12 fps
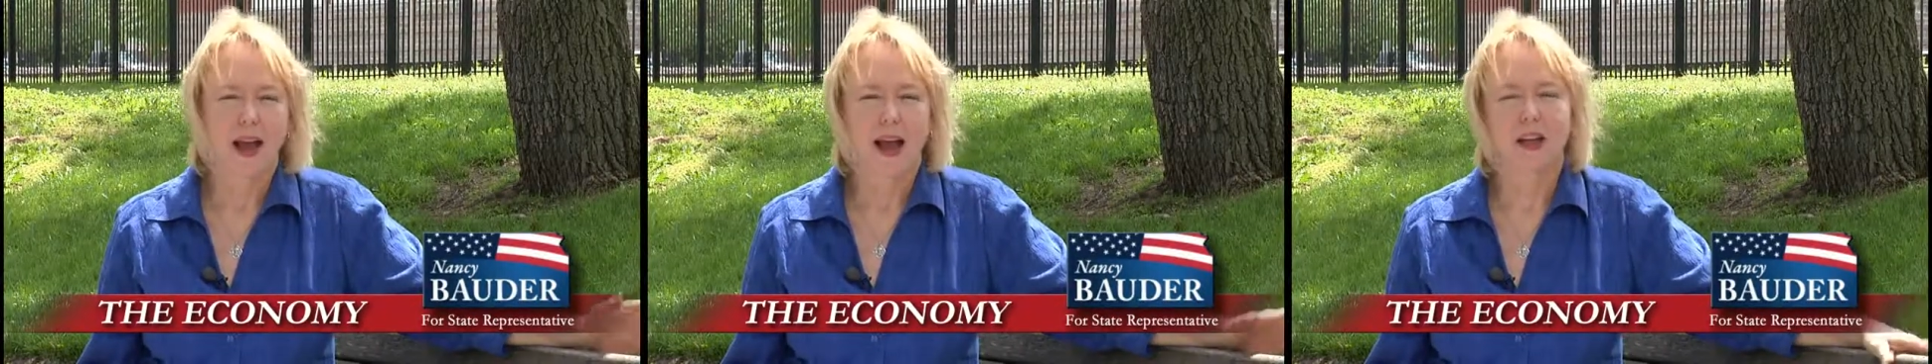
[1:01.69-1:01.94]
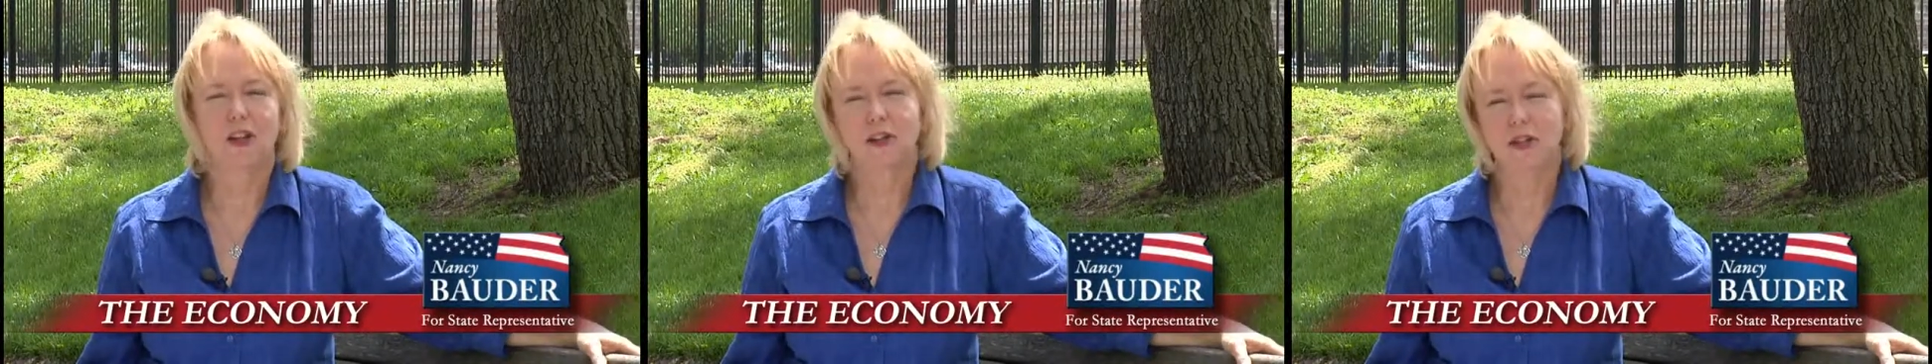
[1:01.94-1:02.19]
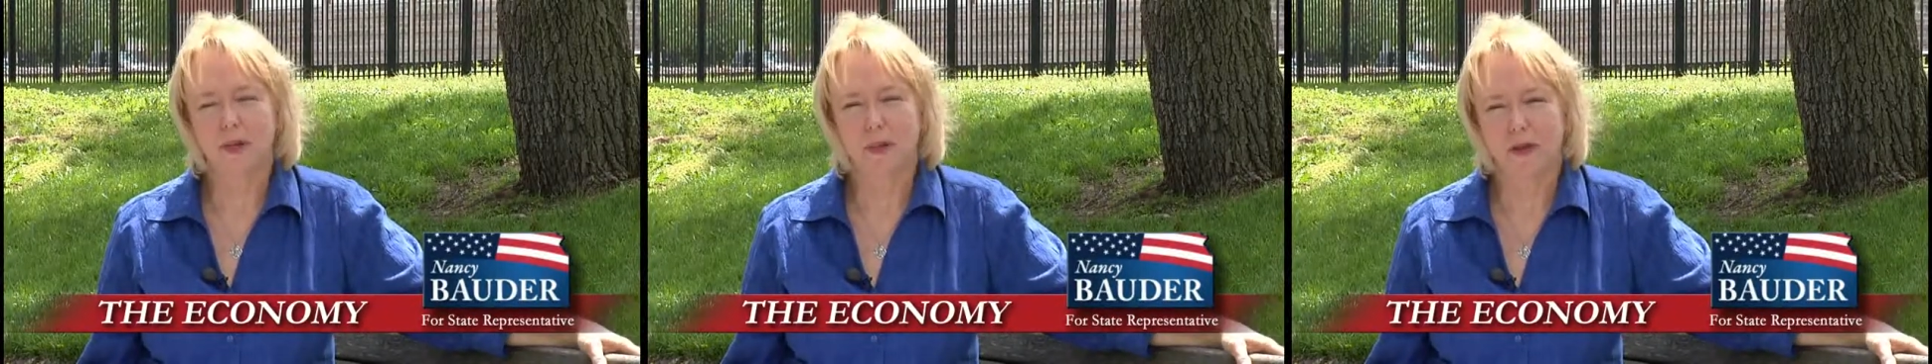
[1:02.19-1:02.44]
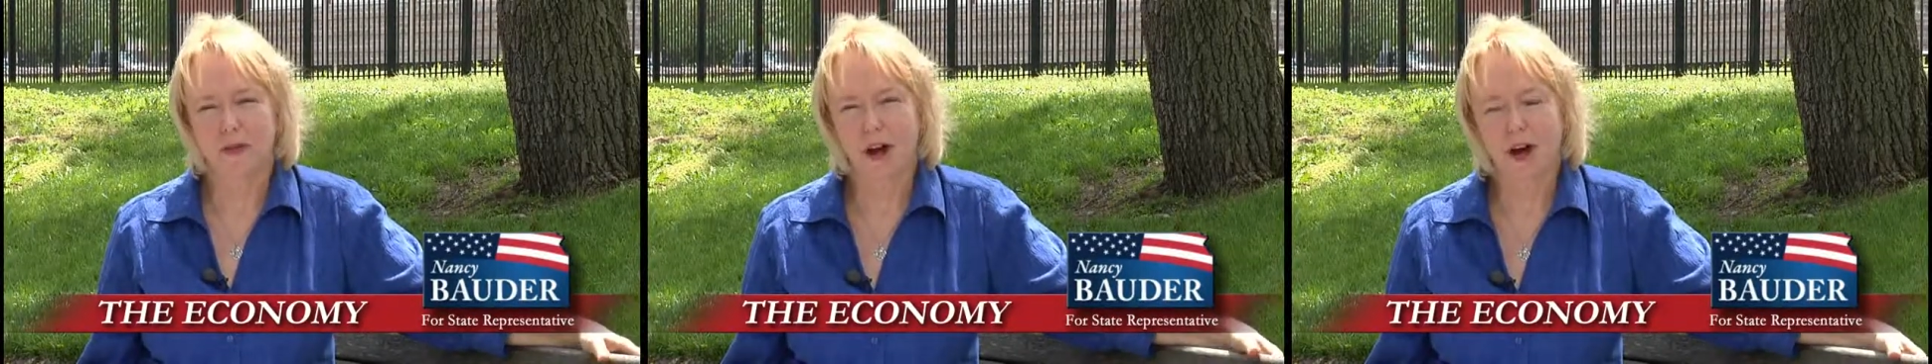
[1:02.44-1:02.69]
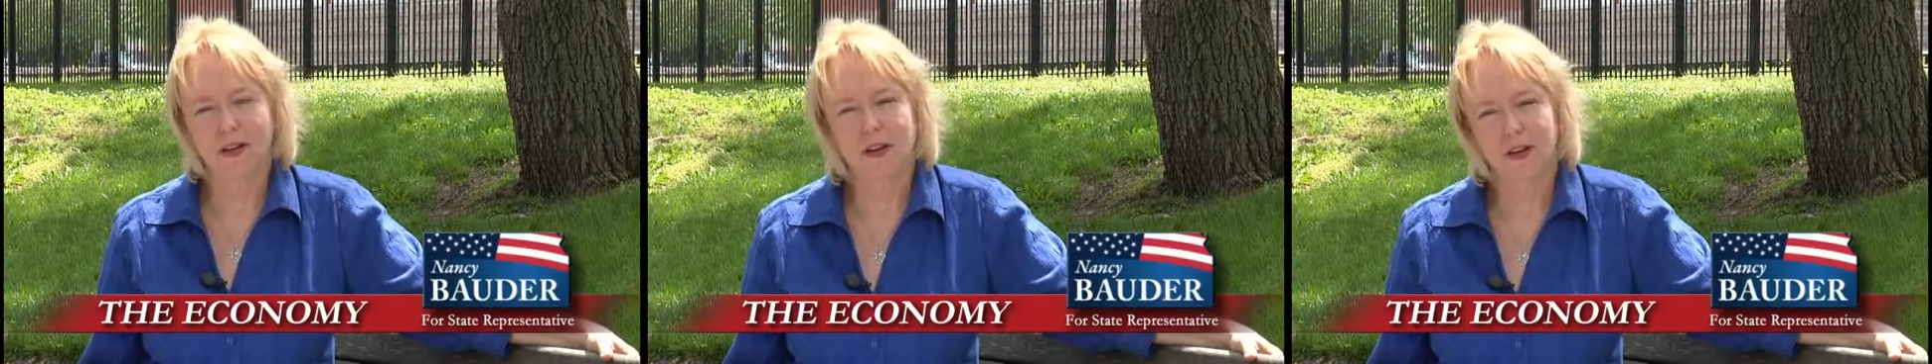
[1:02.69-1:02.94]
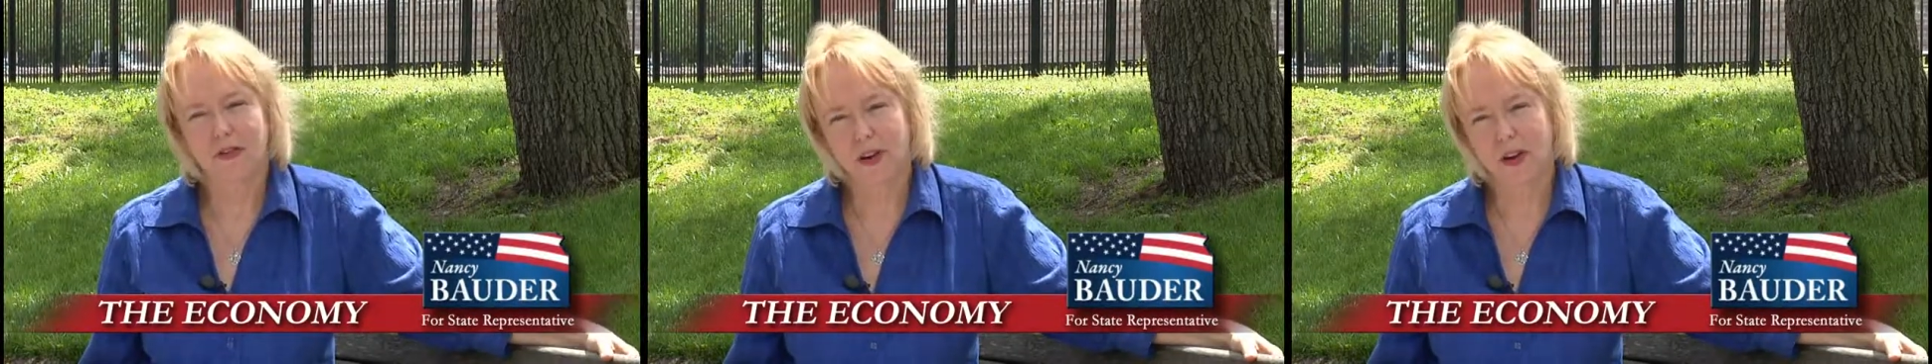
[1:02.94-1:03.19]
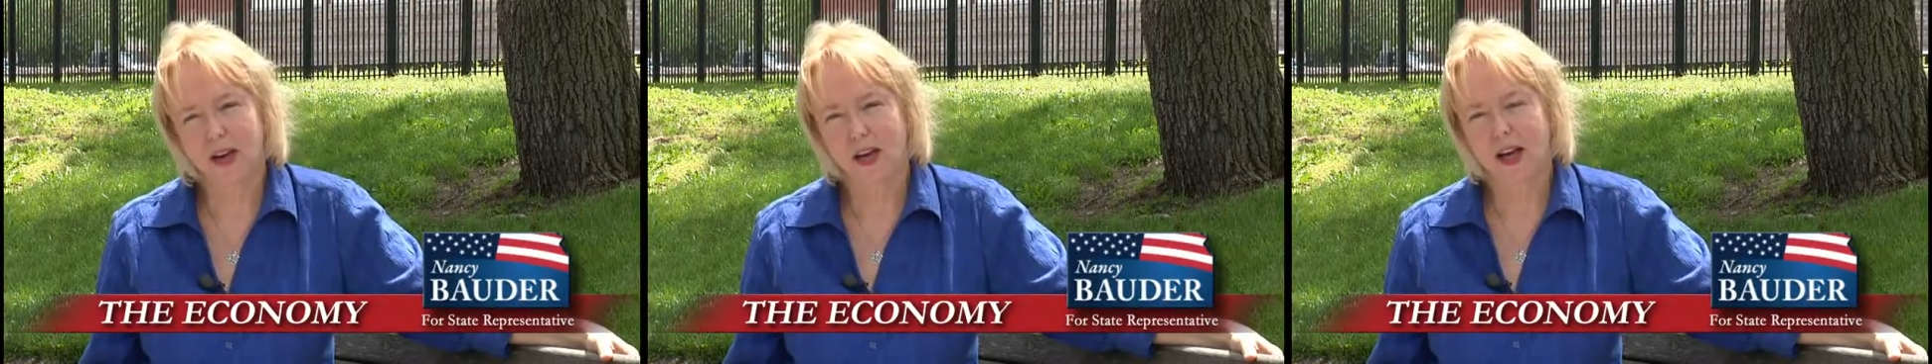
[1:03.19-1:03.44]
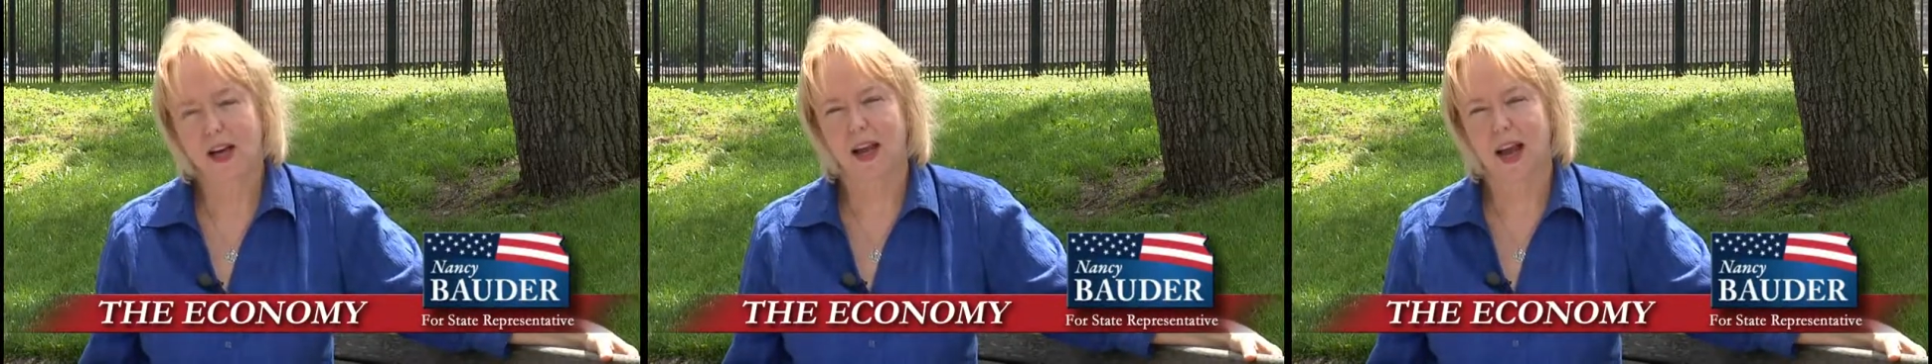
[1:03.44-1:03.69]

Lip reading: And losing my father at a very young